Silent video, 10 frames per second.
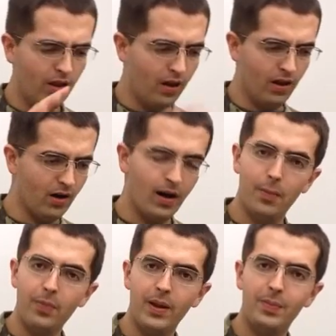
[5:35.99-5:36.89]
I'll
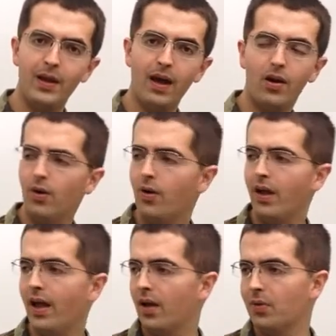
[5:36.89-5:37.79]
play piano,
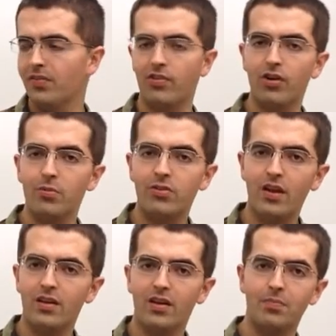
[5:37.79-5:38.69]
and we have a drum
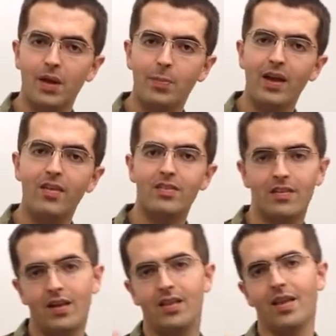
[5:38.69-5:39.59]
set, and a bass,
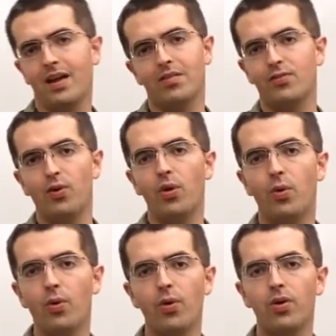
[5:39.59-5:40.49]
and like a solo
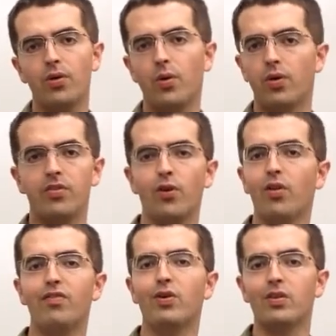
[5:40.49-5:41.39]
horn or a solo
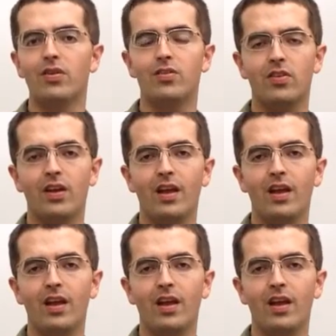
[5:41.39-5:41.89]
vocalist,